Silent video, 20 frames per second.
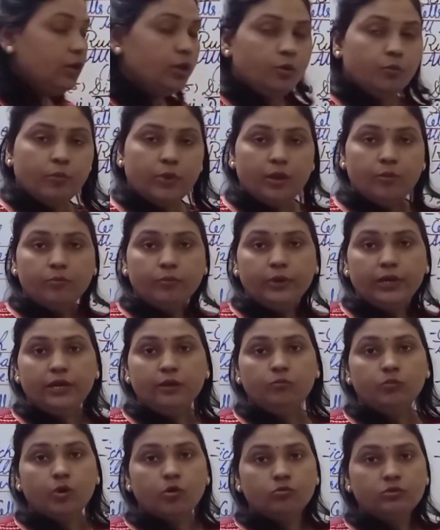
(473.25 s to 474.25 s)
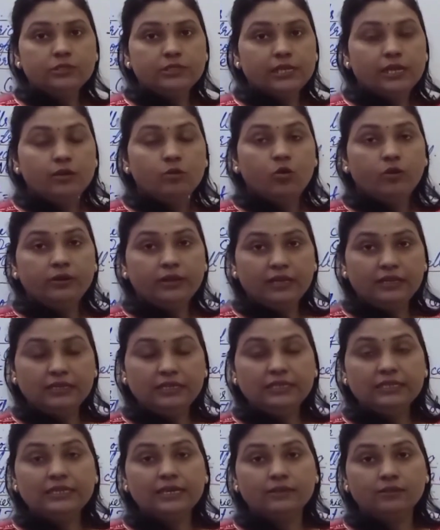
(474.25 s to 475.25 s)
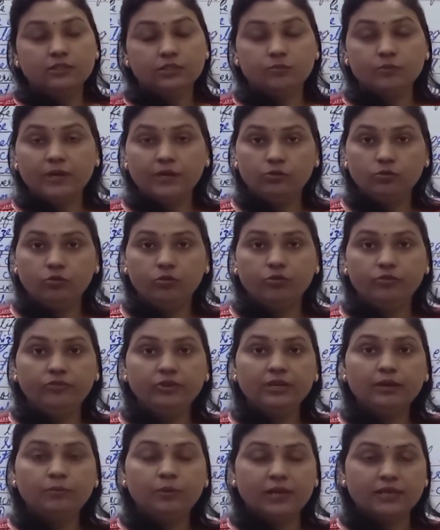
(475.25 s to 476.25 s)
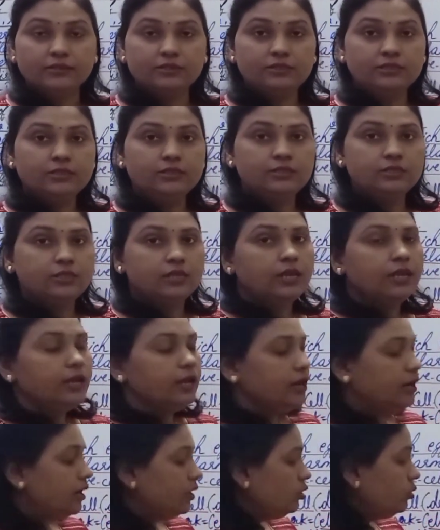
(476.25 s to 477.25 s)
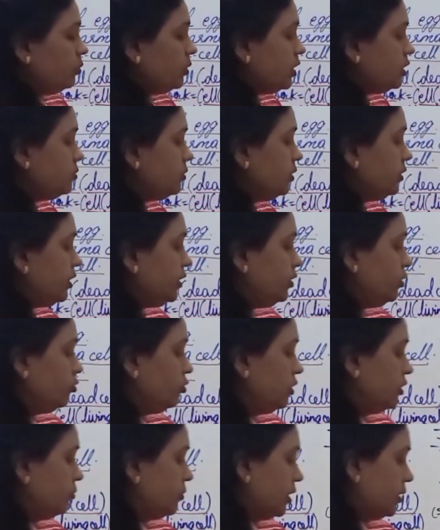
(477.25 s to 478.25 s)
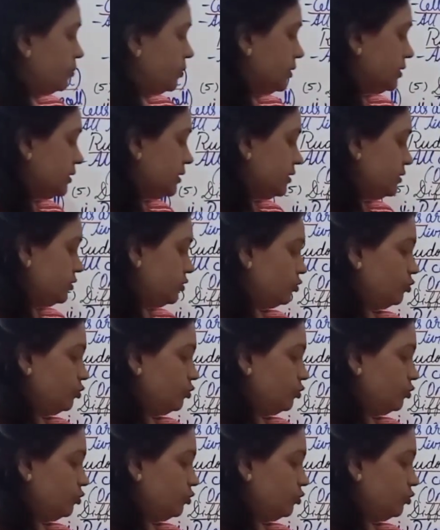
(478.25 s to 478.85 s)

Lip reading: Membrane bound cell organelle, that is mitochondria, plastids, endoplasmic reticulum are present.